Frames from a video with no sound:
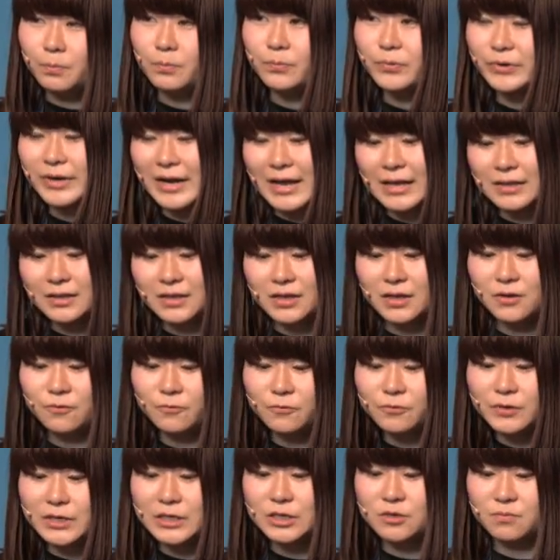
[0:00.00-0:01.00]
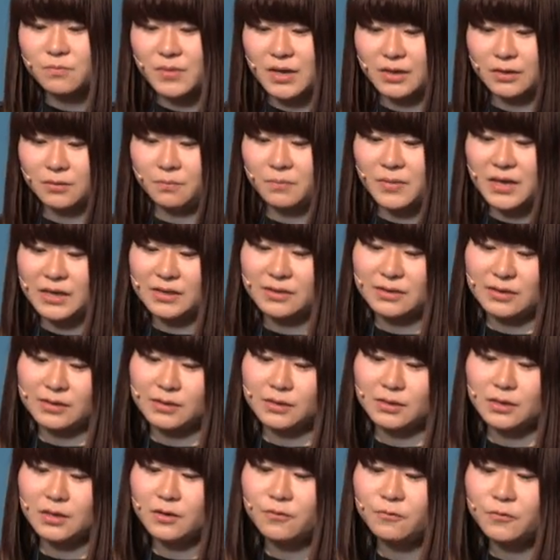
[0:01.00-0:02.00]
Brand infringement makes
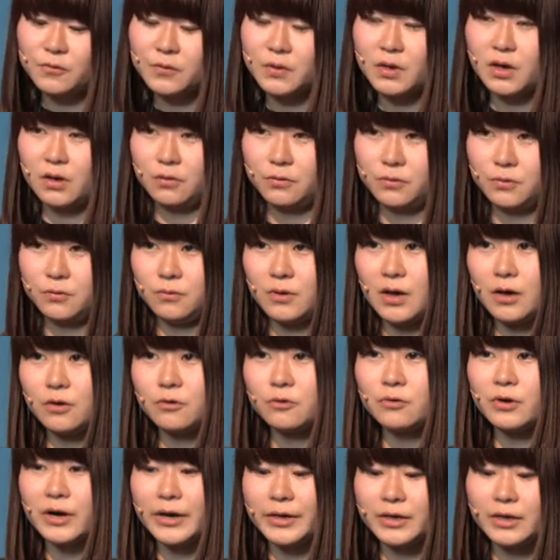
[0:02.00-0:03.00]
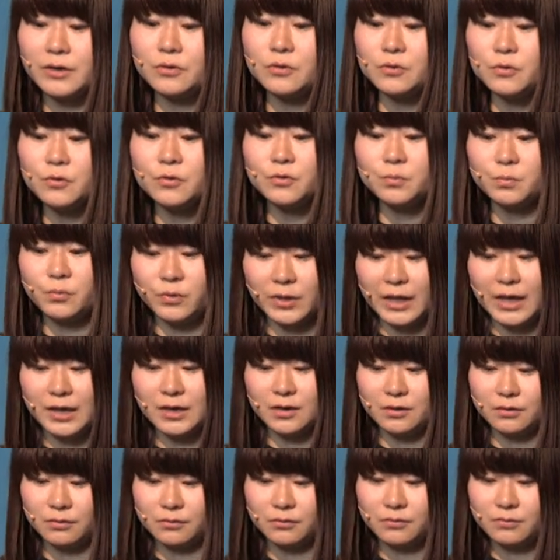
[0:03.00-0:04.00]
it difficult to acquire new
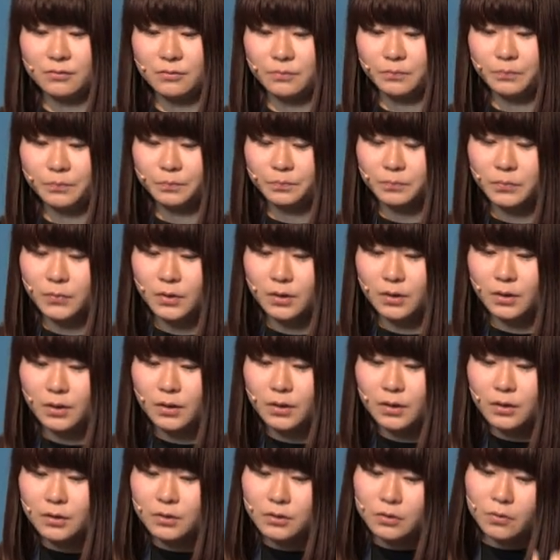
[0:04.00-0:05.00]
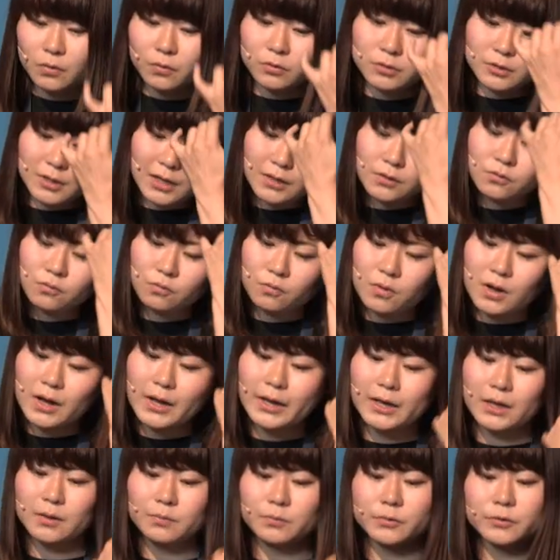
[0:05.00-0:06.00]
players. So that's
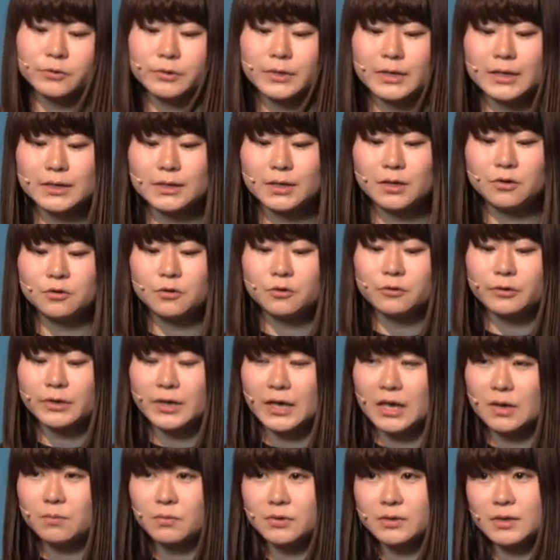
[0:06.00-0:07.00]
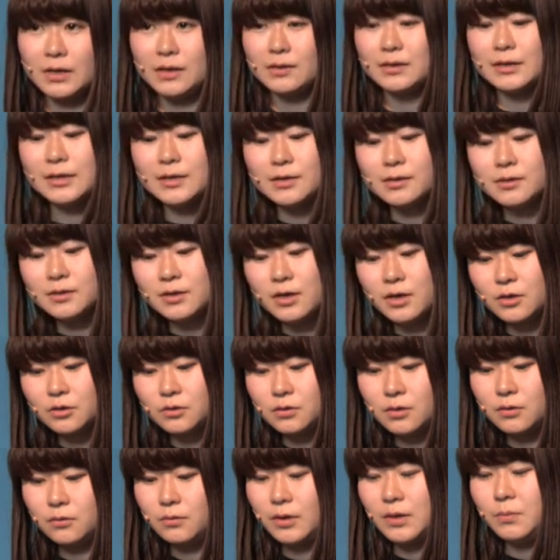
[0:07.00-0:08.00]
why protecting your games is
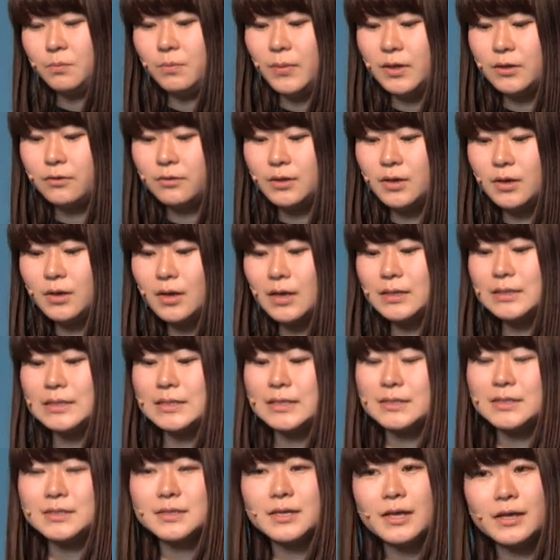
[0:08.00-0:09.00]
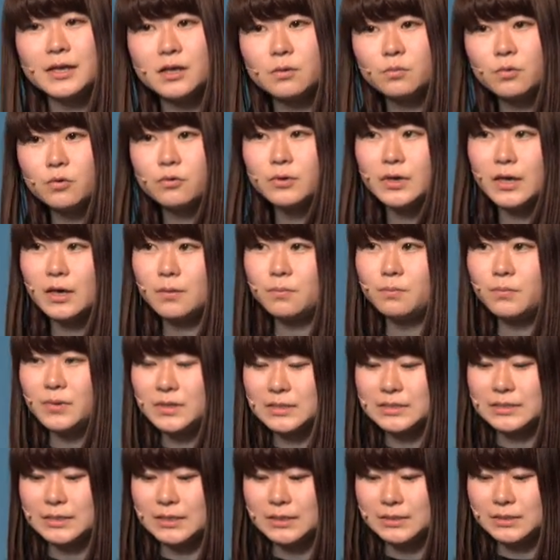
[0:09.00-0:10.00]
essential in building a sustainable game
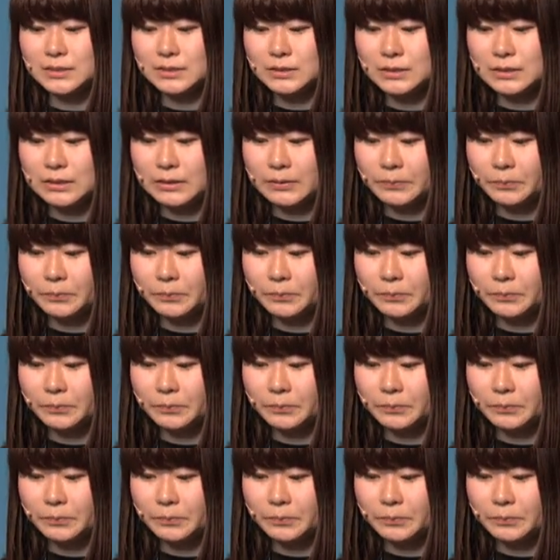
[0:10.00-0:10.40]
business.